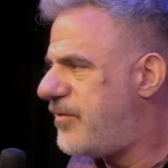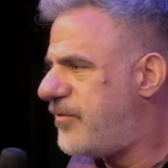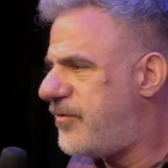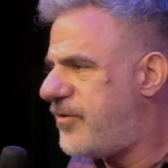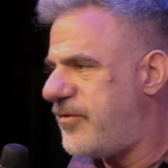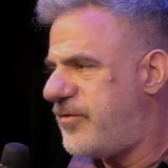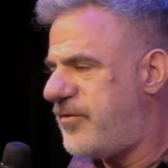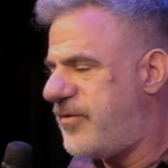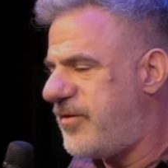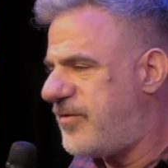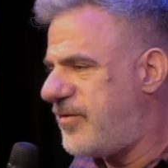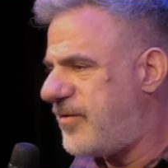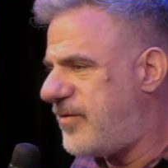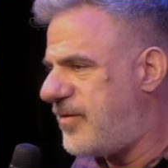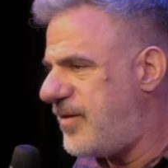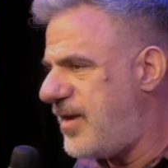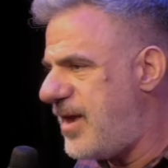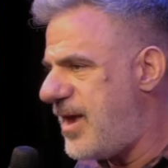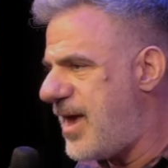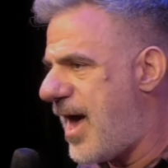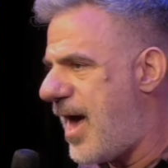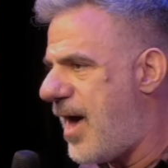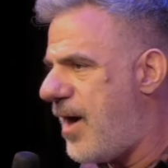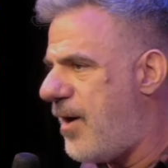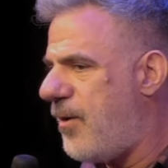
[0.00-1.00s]
to just
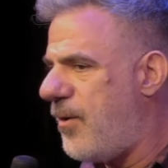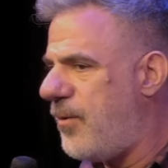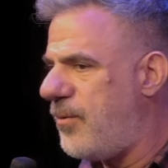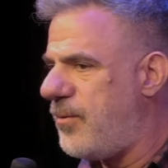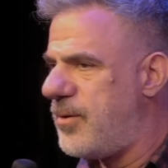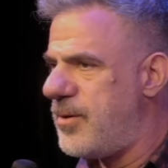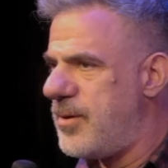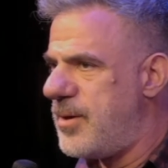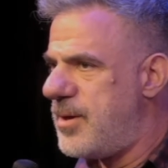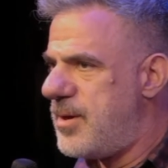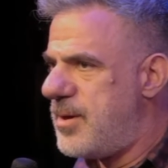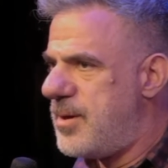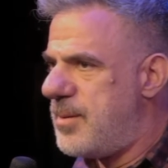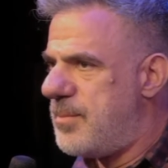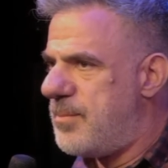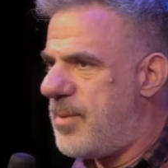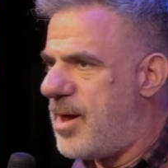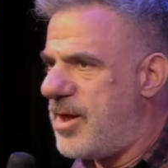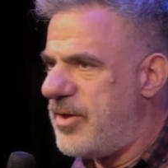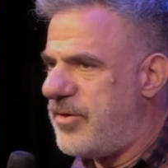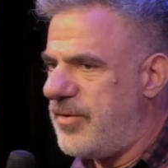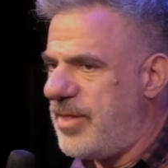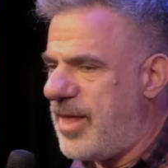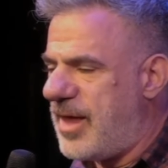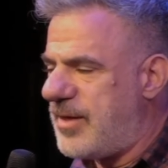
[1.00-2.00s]
see how
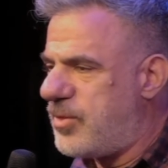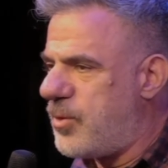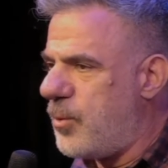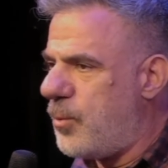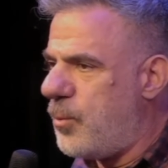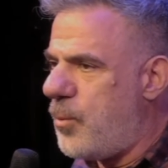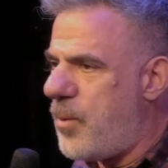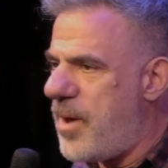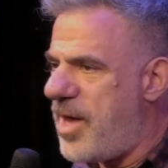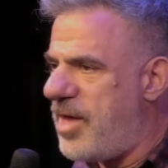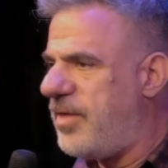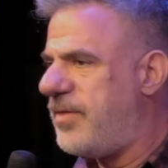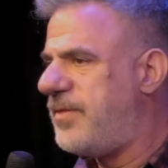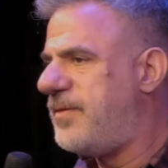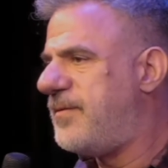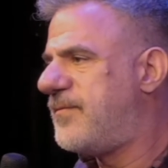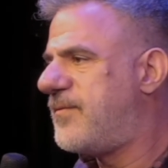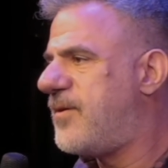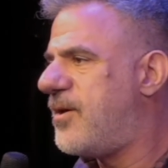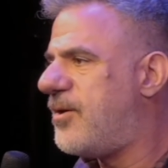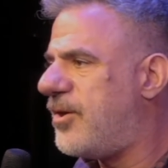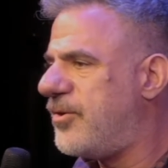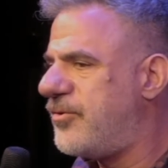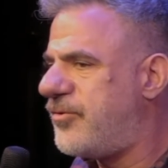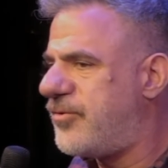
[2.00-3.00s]
much, like the wealth of
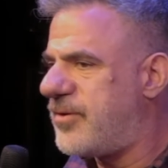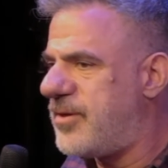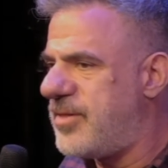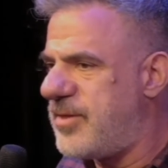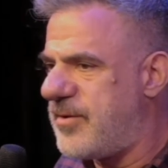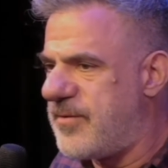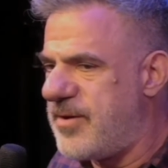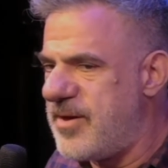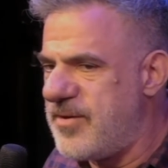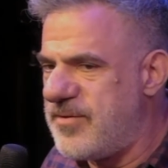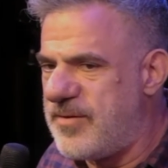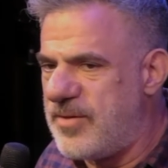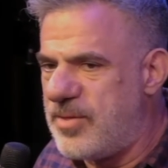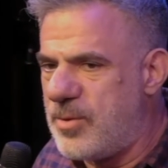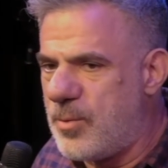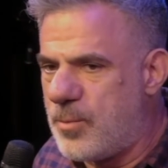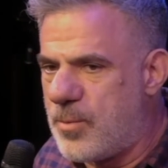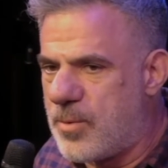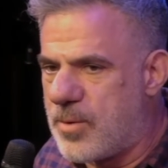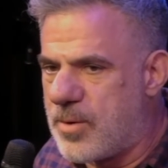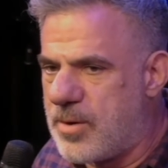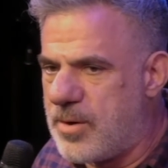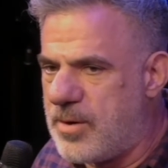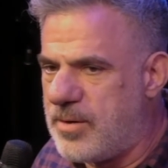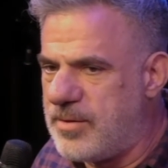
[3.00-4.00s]
culture there is in the
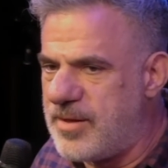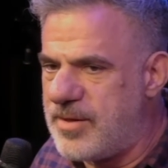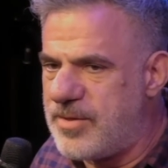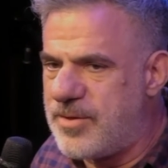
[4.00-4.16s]
world,